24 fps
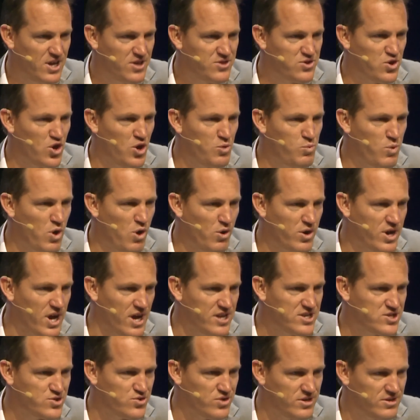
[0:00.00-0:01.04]
Third world
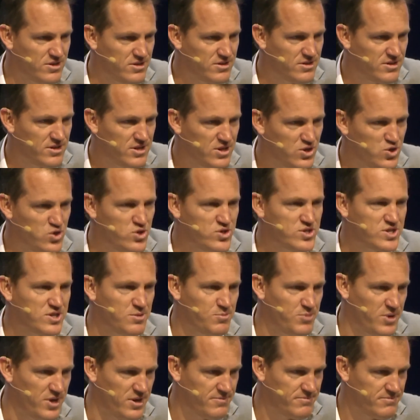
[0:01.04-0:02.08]
country, used to
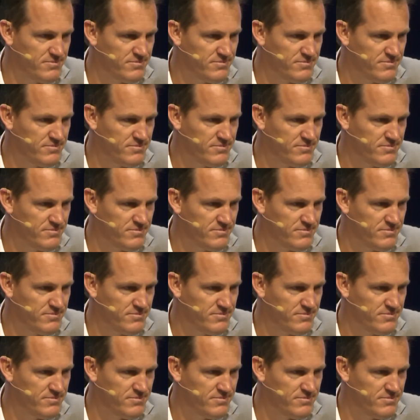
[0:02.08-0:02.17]
be.